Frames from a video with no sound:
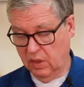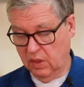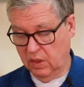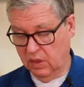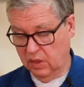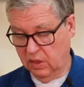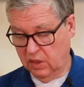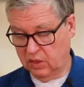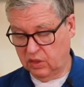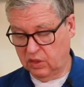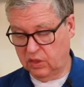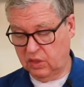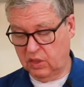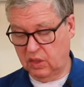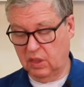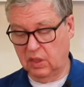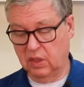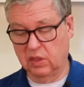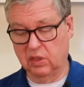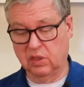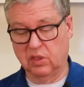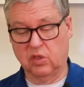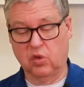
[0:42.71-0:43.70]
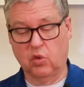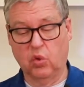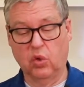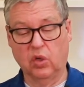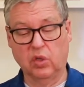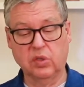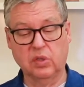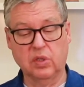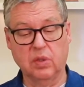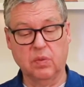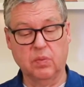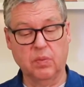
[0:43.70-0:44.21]
This is
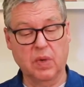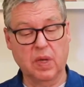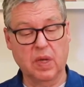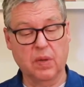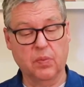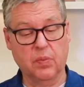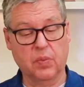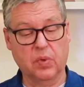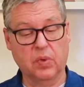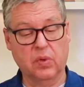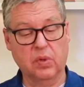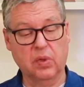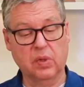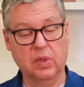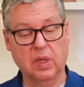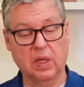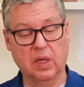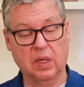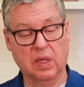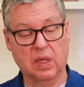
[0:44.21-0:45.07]
quilted maple that